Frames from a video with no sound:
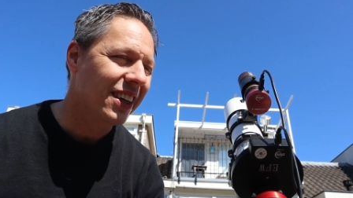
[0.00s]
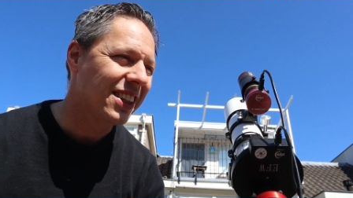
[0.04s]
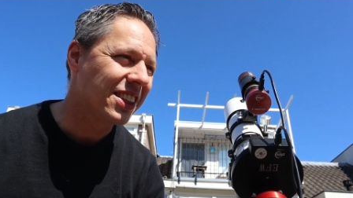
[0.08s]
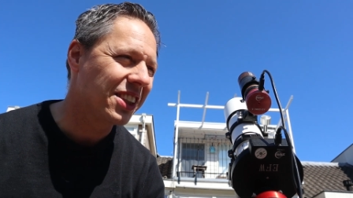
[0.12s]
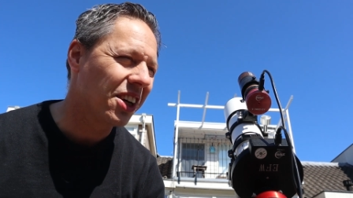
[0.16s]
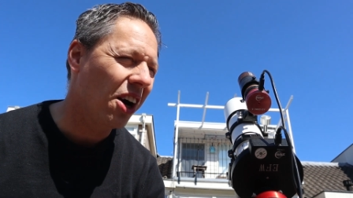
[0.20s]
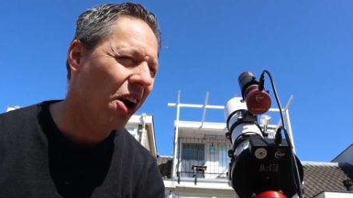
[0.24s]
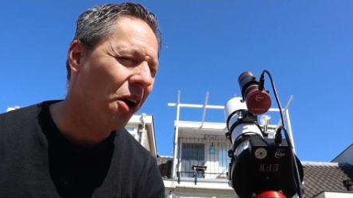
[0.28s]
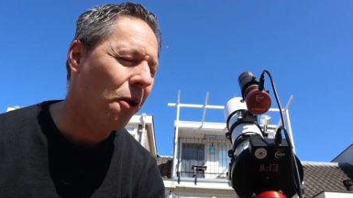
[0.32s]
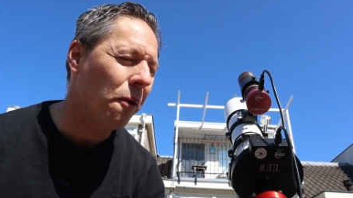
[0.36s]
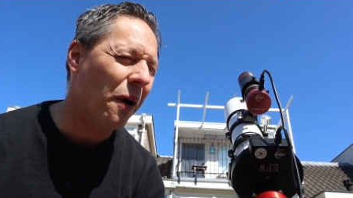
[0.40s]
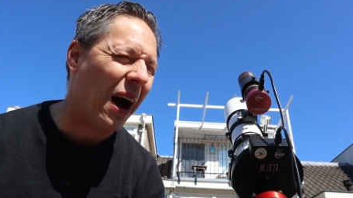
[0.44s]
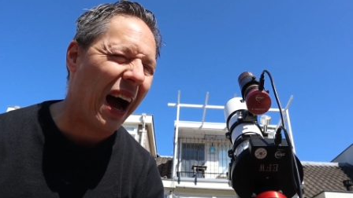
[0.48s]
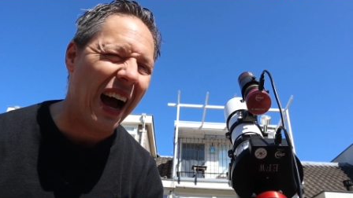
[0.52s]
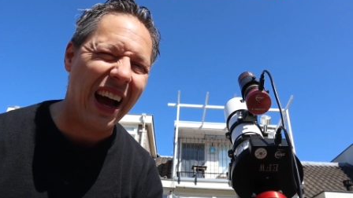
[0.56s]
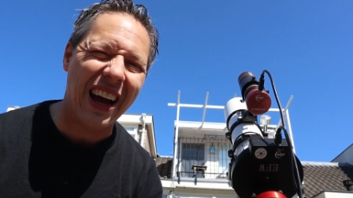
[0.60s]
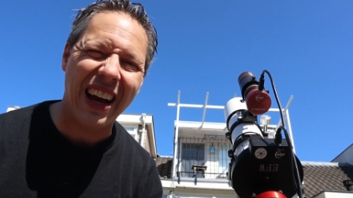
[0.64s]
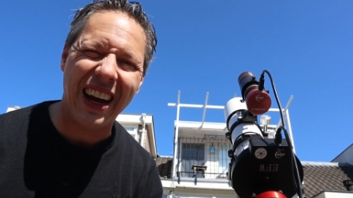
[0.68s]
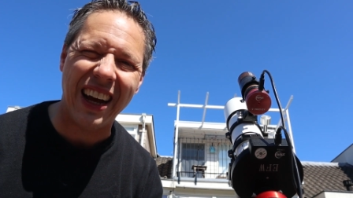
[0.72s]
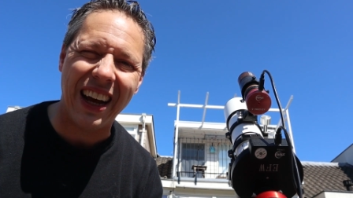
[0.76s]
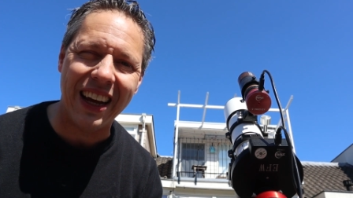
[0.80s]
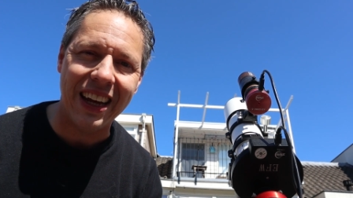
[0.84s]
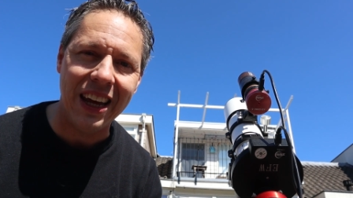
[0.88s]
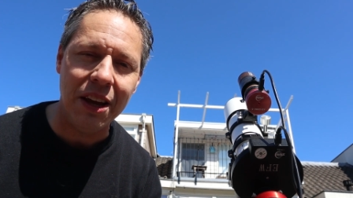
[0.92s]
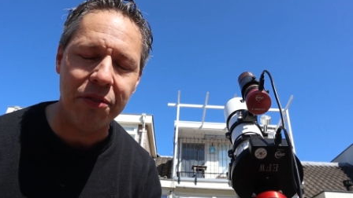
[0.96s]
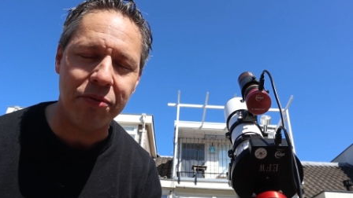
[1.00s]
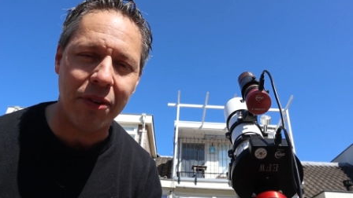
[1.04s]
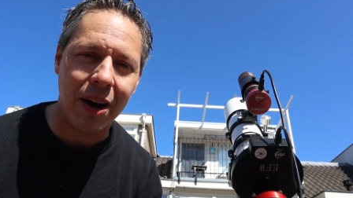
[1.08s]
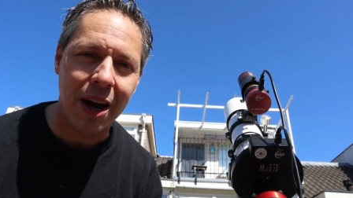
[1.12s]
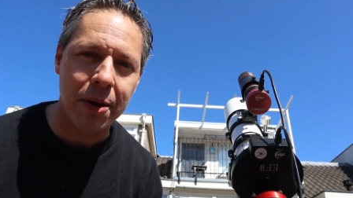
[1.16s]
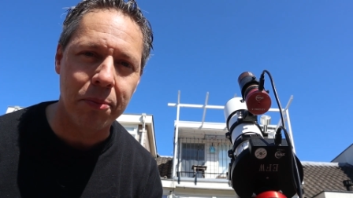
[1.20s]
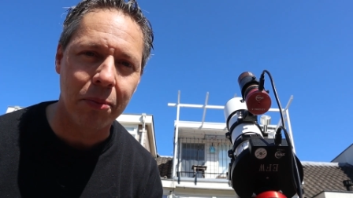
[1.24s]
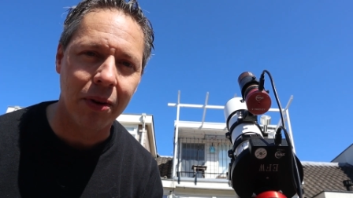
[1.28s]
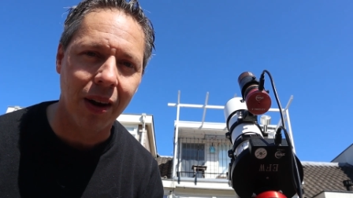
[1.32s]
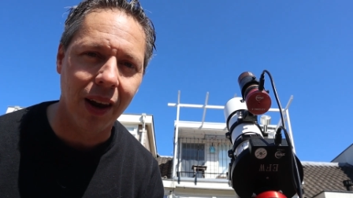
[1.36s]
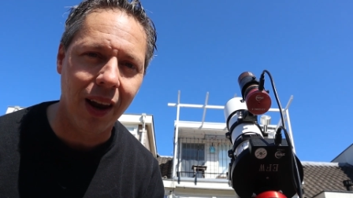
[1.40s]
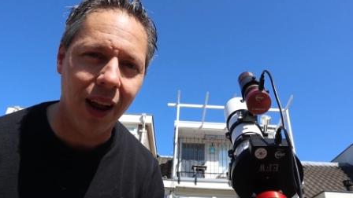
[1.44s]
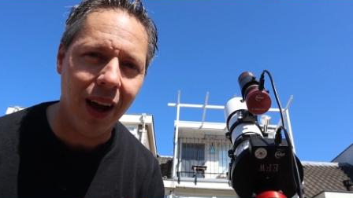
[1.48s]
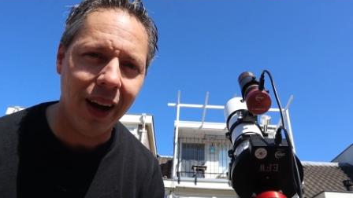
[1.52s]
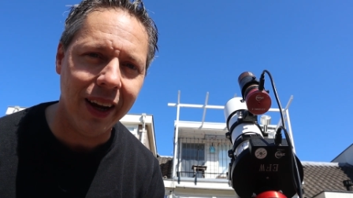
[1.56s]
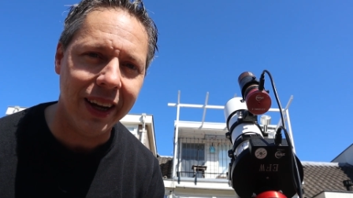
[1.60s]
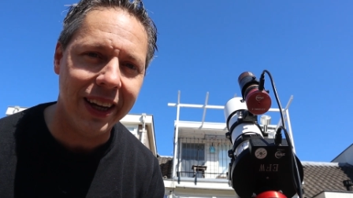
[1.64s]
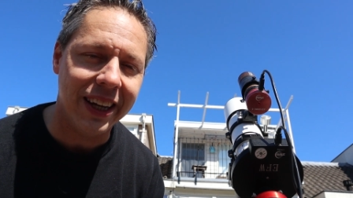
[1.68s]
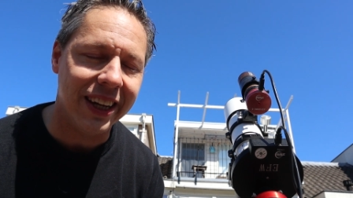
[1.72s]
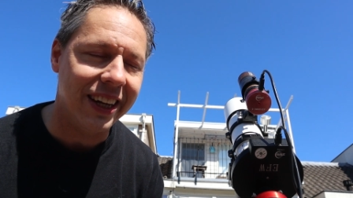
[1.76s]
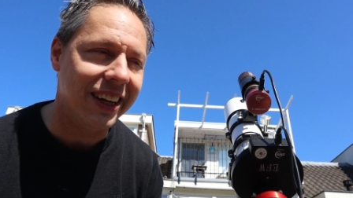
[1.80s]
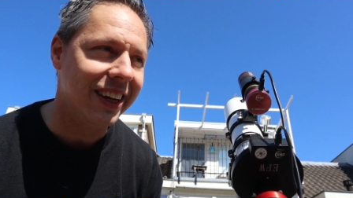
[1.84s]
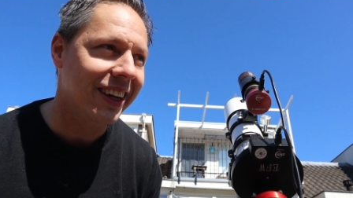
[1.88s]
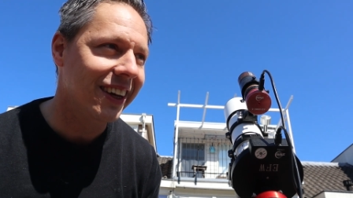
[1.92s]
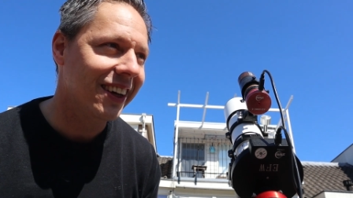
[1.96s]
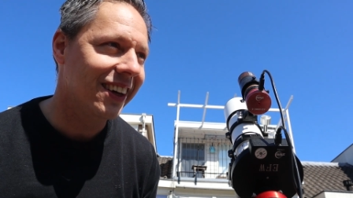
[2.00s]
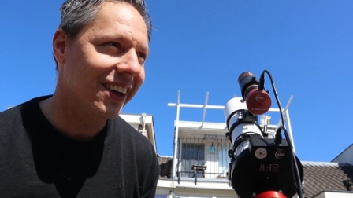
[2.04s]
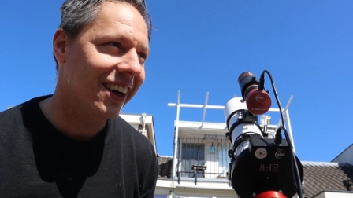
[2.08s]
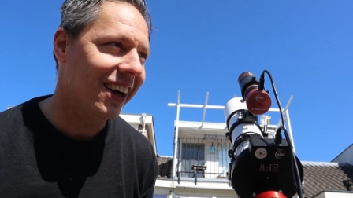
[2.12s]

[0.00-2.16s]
so, if I'm lucky,